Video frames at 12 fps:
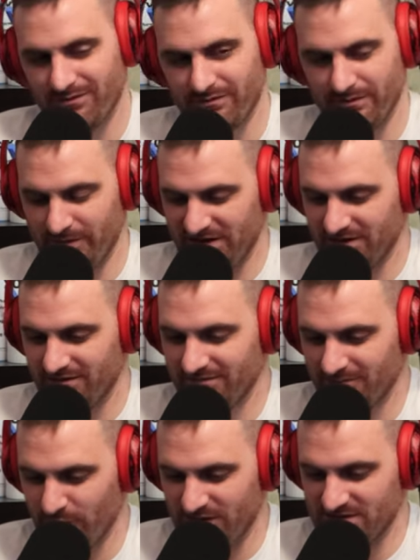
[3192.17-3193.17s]
that we could
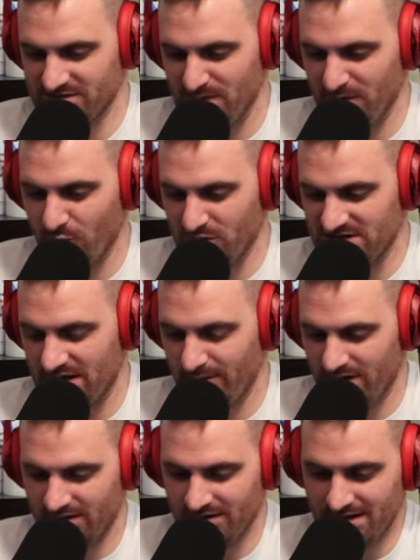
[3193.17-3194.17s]
we could spend more time
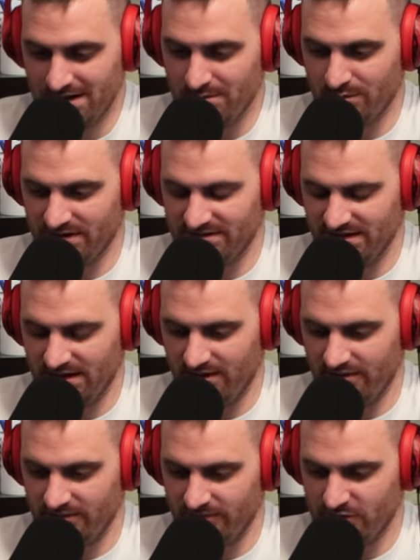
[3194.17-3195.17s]
on, but
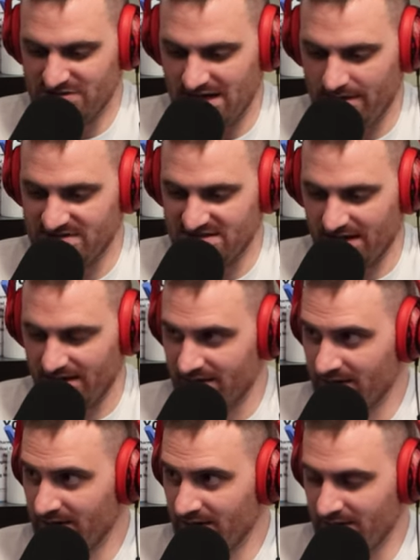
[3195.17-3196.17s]
uh, for time's sake,
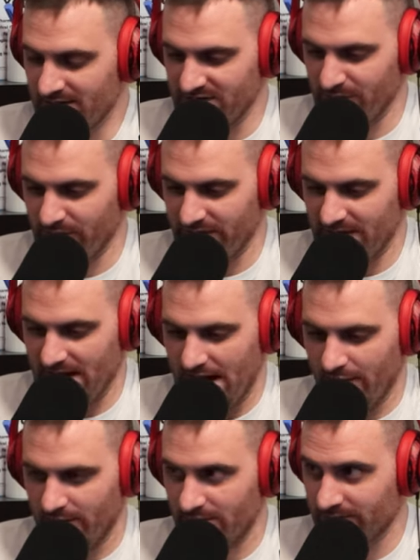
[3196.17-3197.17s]
because we only got an
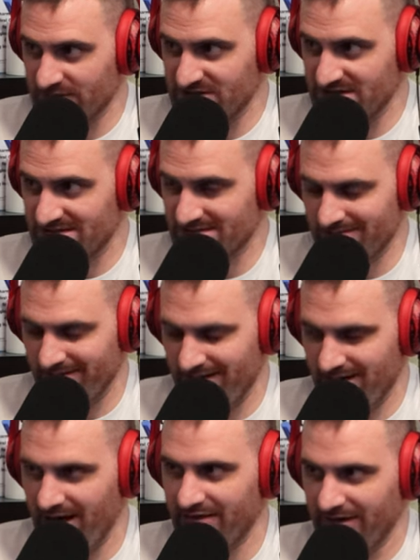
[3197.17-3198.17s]
hour, which is
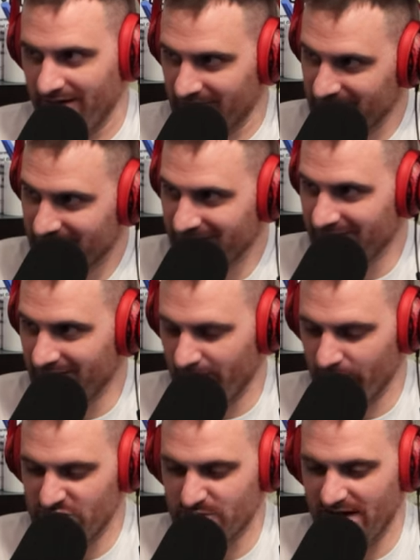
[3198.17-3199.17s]
nothing. Nothing. I
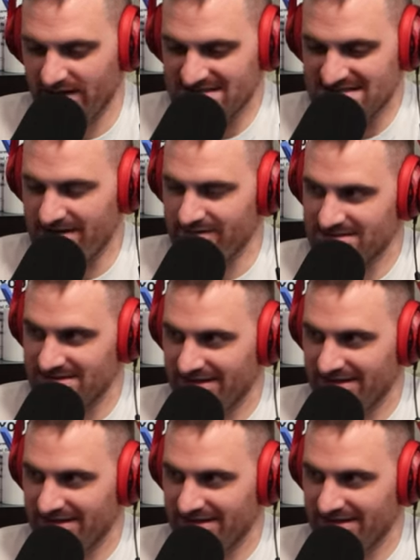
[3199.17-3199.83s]
wish we had 17